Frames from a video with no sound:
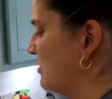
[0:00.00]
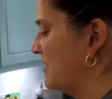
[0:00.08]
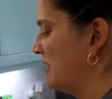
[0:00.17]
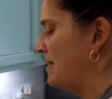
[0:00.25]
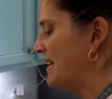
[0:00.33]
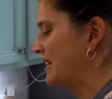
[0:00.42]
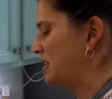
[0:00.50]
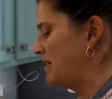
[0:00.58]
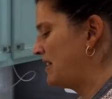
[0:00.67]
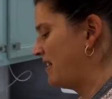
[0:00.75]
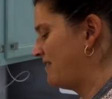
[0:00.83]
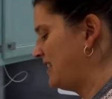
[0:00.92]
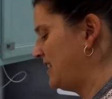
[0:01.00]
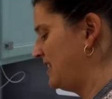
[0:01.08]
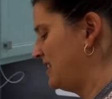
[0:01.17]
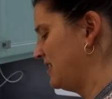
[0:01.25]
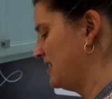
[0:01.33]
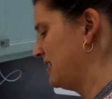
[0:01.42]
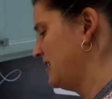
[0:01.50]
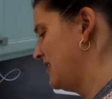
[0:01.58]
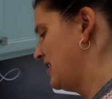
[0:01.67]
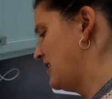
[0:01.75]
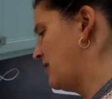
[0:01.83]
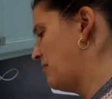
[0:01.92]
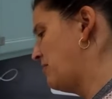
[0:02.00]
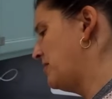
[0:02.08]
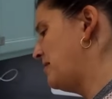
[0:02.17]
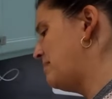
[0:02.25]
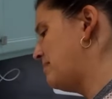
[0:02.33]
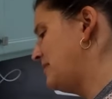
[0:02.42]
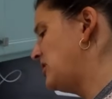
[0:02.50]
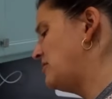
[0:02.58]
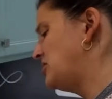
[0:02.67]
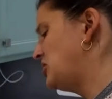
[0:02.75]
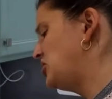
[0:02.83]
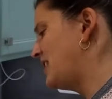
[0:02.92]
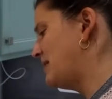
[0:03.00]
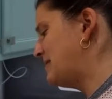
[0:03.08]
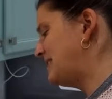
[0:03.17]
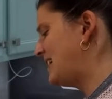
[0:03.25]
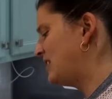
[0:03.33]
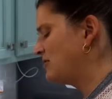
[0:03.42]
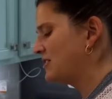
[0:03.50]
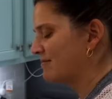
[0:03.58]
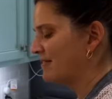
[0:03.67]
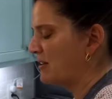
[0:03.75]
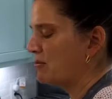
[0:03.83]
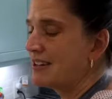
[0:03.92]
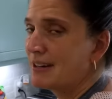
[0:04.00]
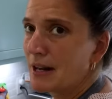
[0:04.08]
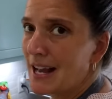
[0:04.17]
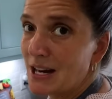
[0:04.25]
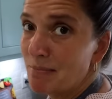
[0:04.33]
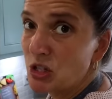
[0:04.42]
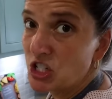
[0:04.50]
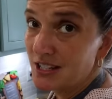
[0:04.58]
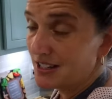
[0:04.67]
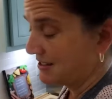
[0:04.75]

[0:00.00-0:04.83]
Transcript: So it'll be a little bit of the Well, you know, chunk potatoes, like where they're kind of mushy